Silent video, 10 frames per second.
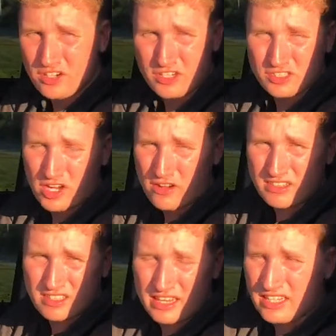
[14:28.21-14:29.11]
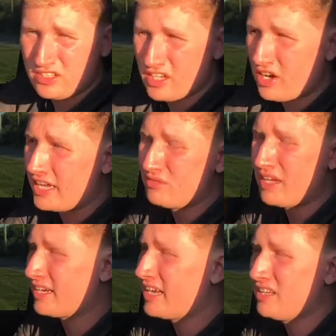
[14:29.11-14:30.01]
because obviously, like you know, I do
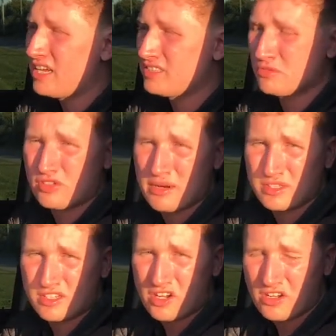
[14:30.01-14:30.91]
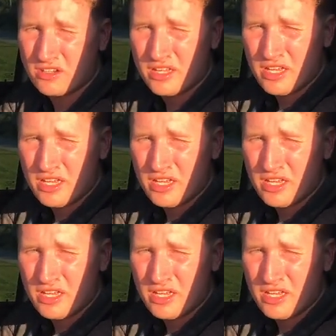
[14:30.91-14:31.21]
not got a lot of subscribers at all.